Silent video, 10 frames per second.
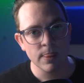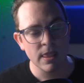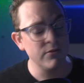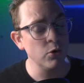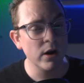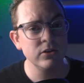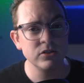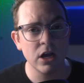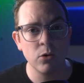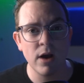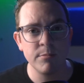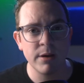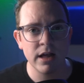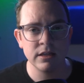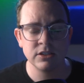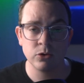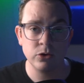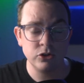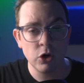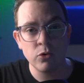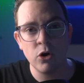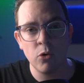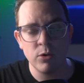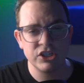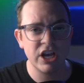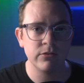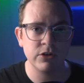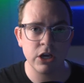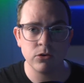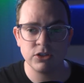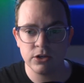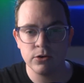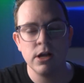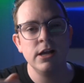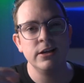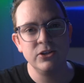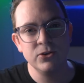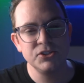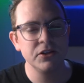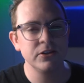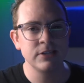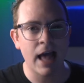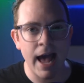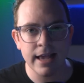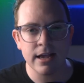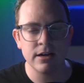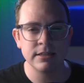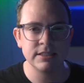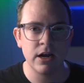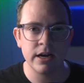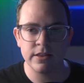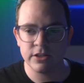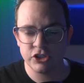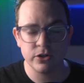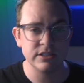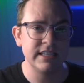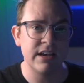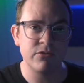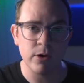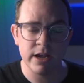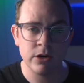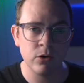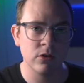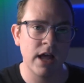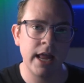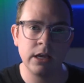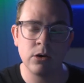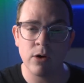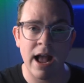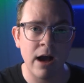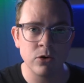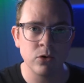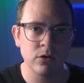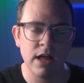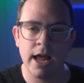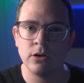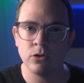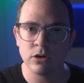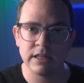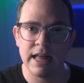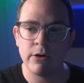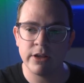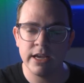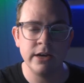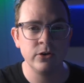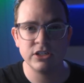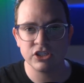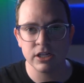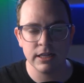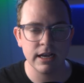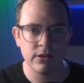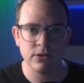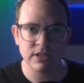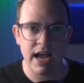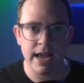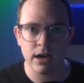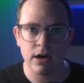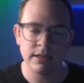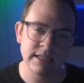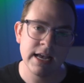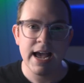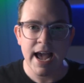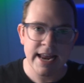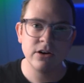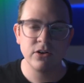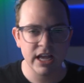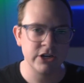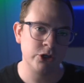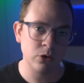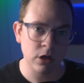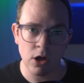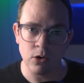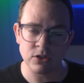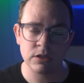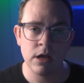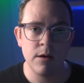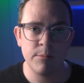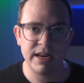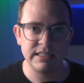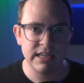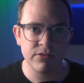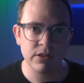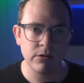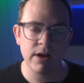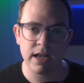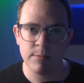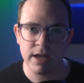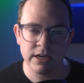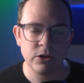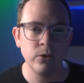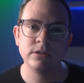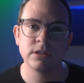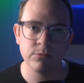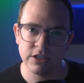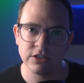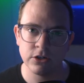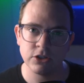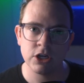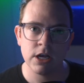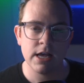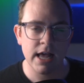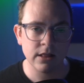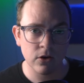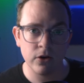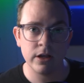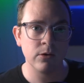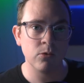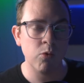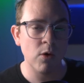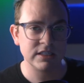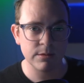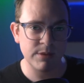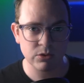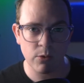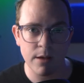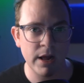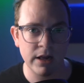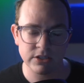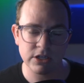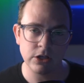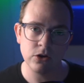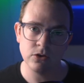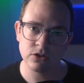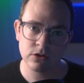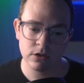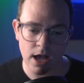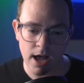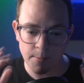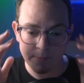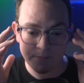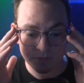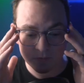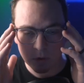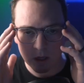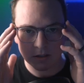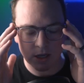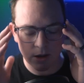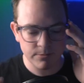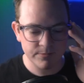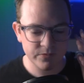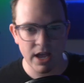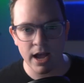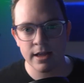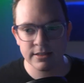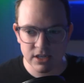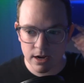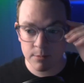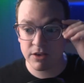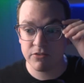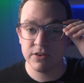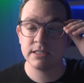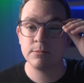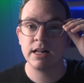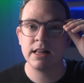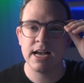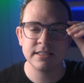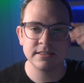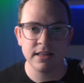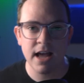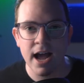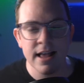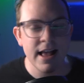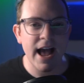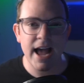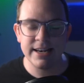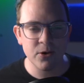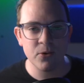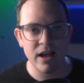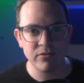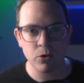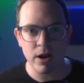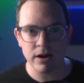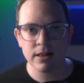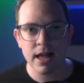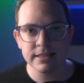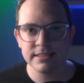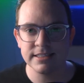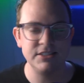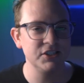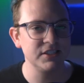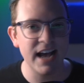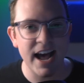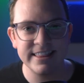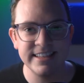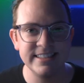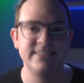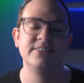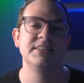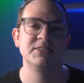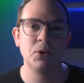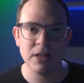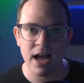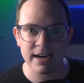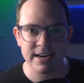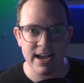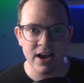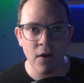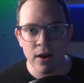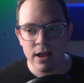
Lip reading: auto white balance, or you don't know which Kelvin to go to, usually there's icons on it that you can set for indoor lighting or outdoor lighting or cloudy, and you can just click on those icons and it'll get you close. But I definitely recommend doing some research and learning what's the best white balance to use. So Yeah, and sorry, I'm like fixing my glasses a lot. I don't ever wear glasses. I just got these during this whole lockdown.